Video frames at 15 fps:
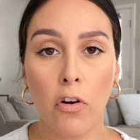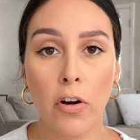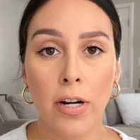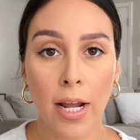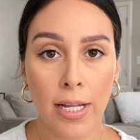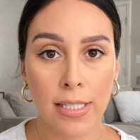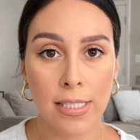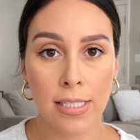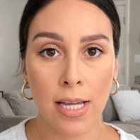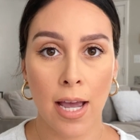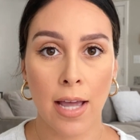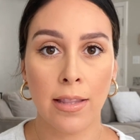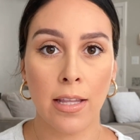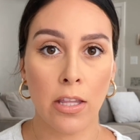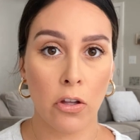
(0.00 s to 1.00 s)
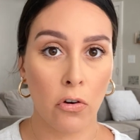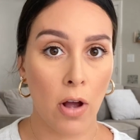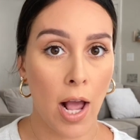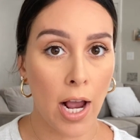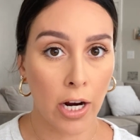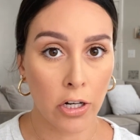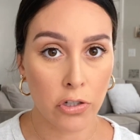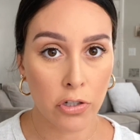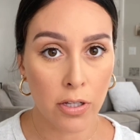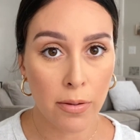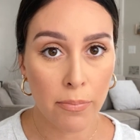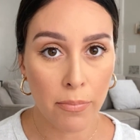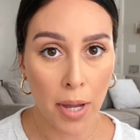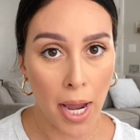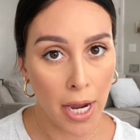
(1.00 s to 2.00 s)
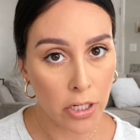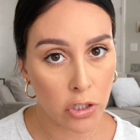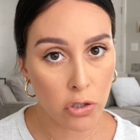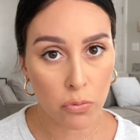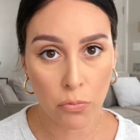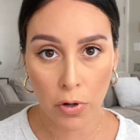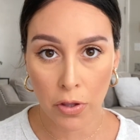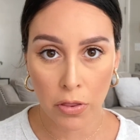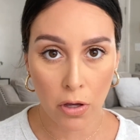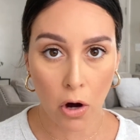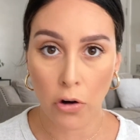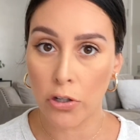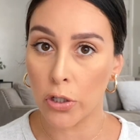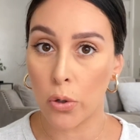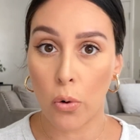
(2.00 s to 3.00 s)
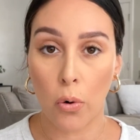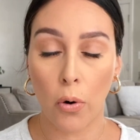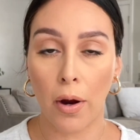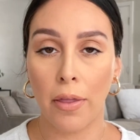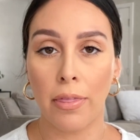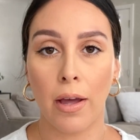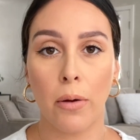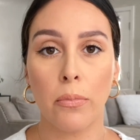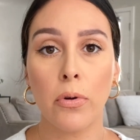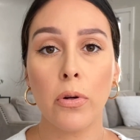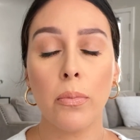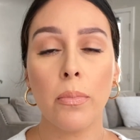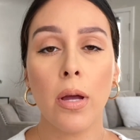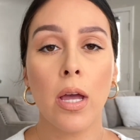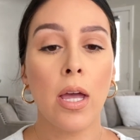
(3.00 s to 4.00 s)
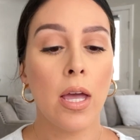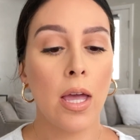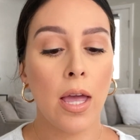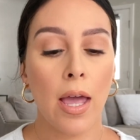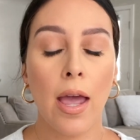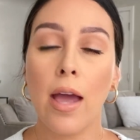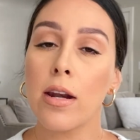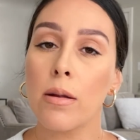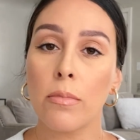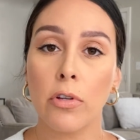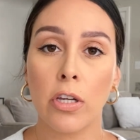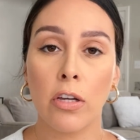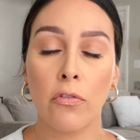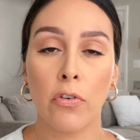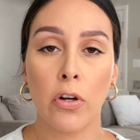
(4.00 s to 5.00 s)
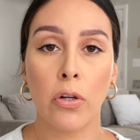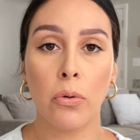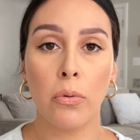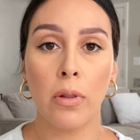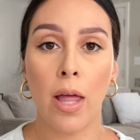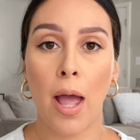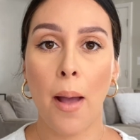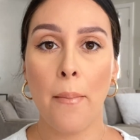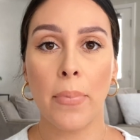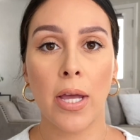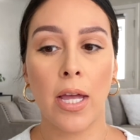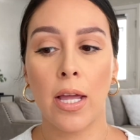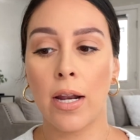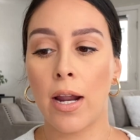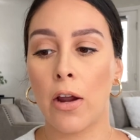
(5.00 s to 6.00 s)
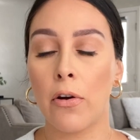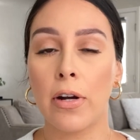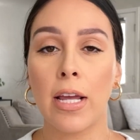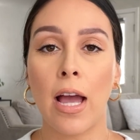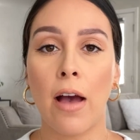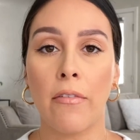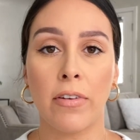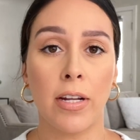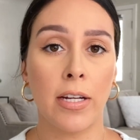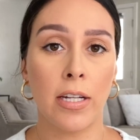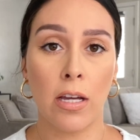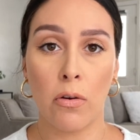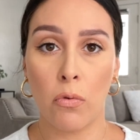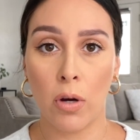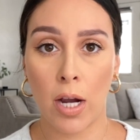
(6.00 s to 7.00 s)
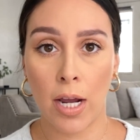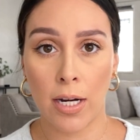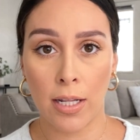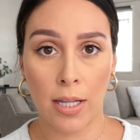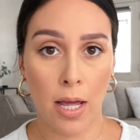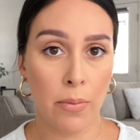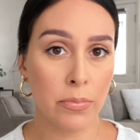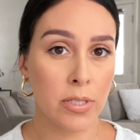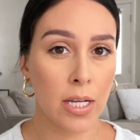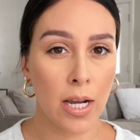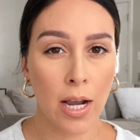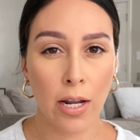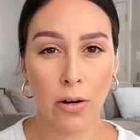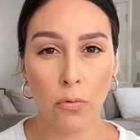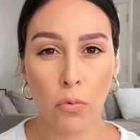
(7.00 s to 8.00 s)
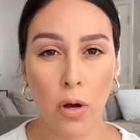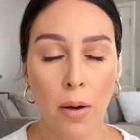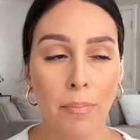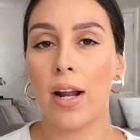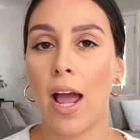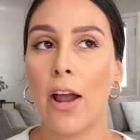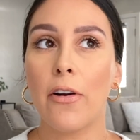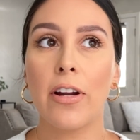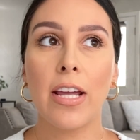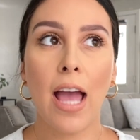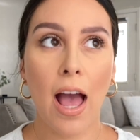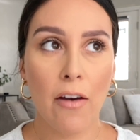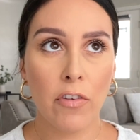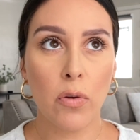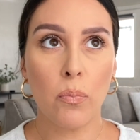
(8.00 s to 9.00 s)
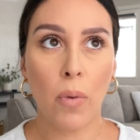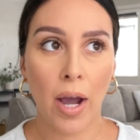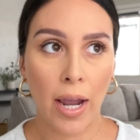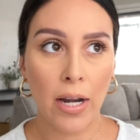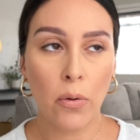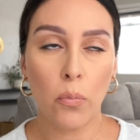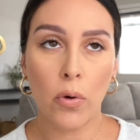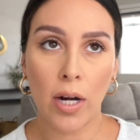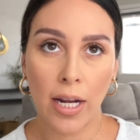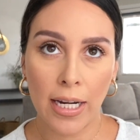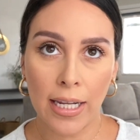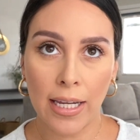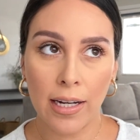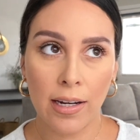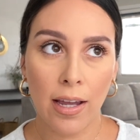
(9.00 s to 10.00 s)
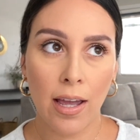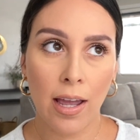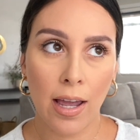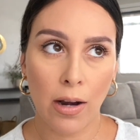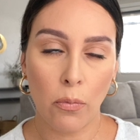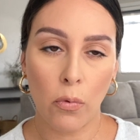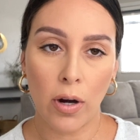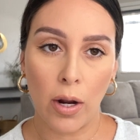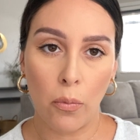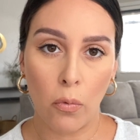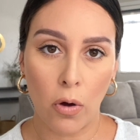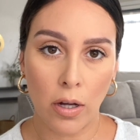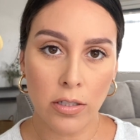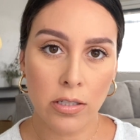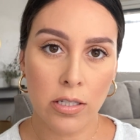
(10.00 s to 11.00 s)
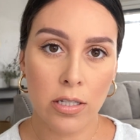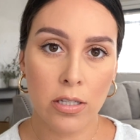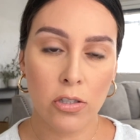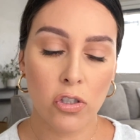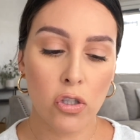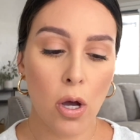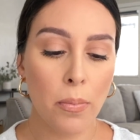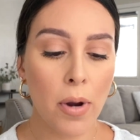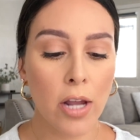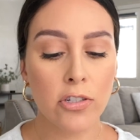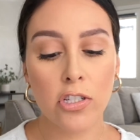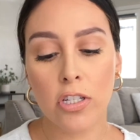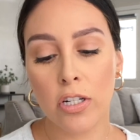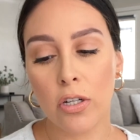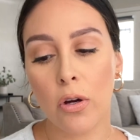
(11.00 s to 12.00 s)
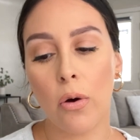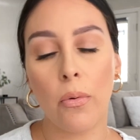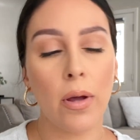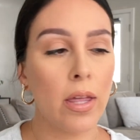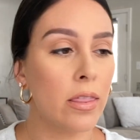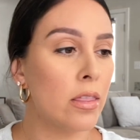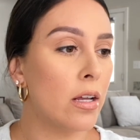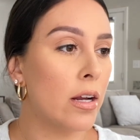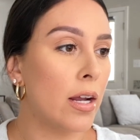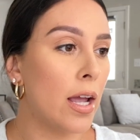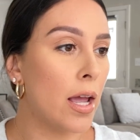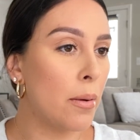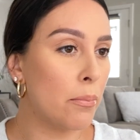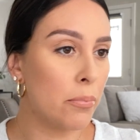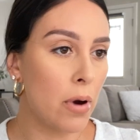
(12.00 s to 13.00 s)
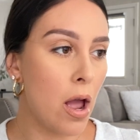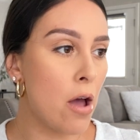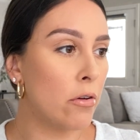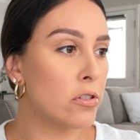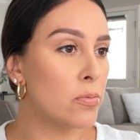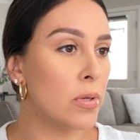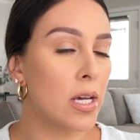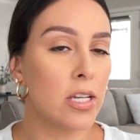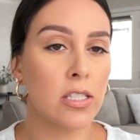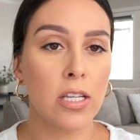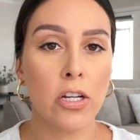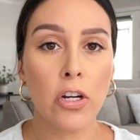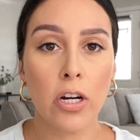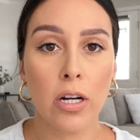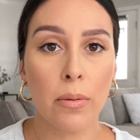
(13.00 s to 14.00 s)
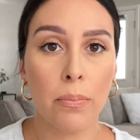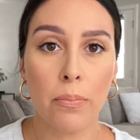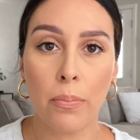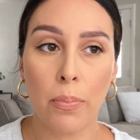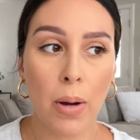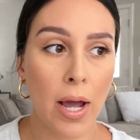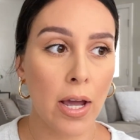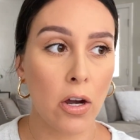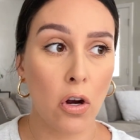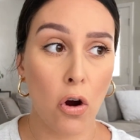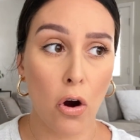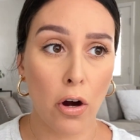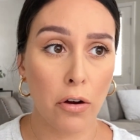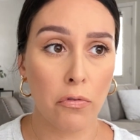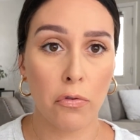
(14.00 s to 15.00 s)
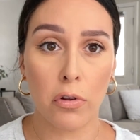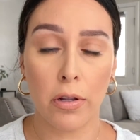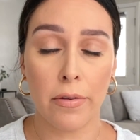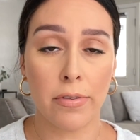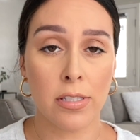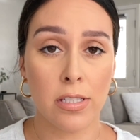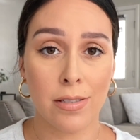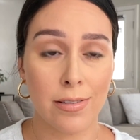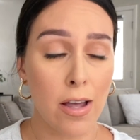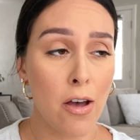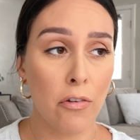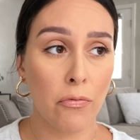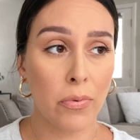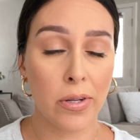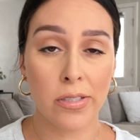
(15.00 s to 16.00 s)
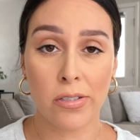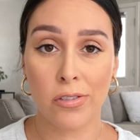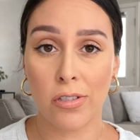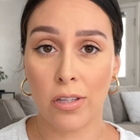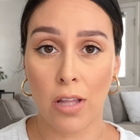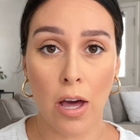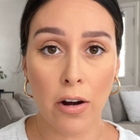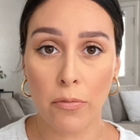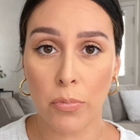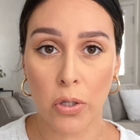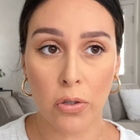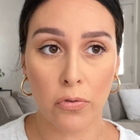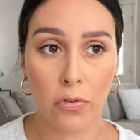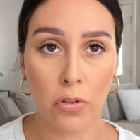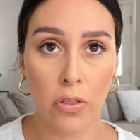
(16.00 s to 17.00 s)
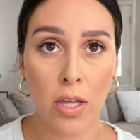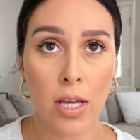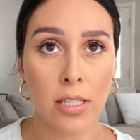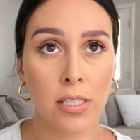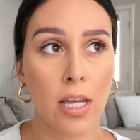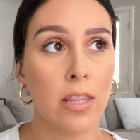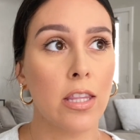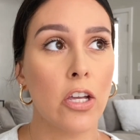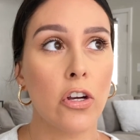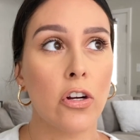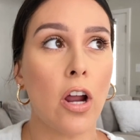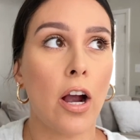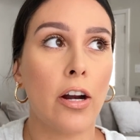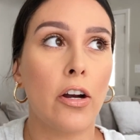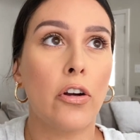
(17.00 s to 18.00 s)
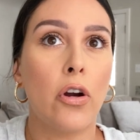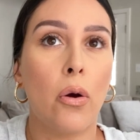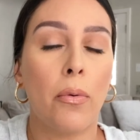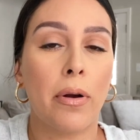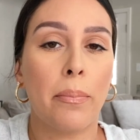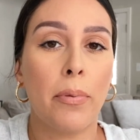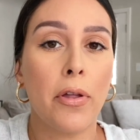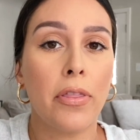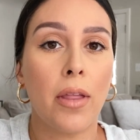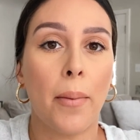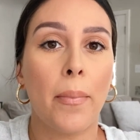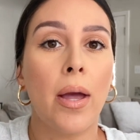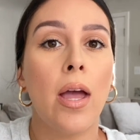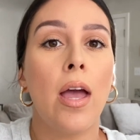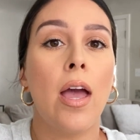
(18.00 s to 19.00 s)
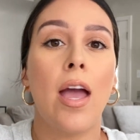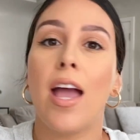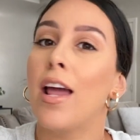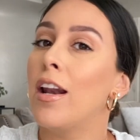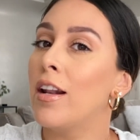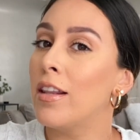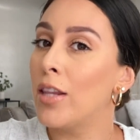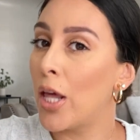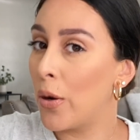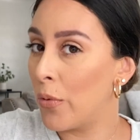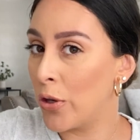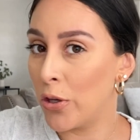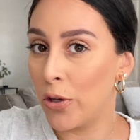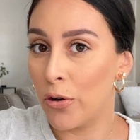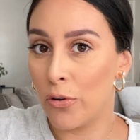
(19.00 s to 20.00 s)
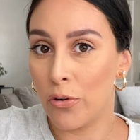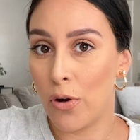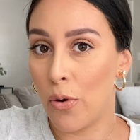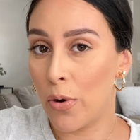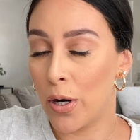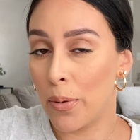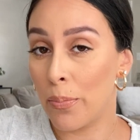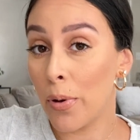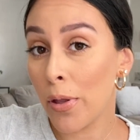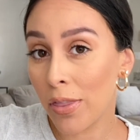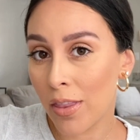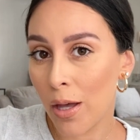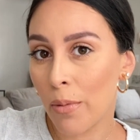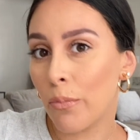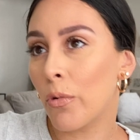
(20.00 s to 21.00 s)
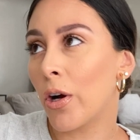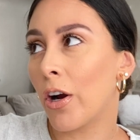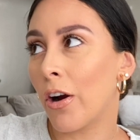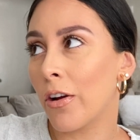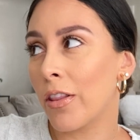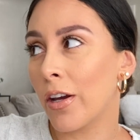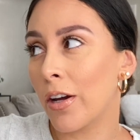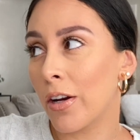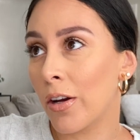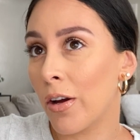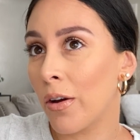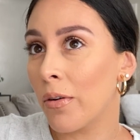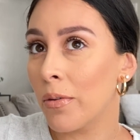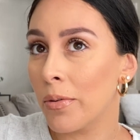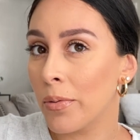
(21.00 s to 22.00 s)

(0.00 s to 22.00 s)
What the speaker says: our nightstand and it'll actually match with our decor in that room. And I'm looking for a new lamp, and I already have an idea of what kind of lamps I kind of want. I already have in mind what I need and what I want. So I'm not just gonna go in there and browse, because then you're gonna buy a cart full of stuff, because there's a lot of beautiful things, and then you're not gonna know where to put them. And then when you don't know where to put them, where are they gonna go?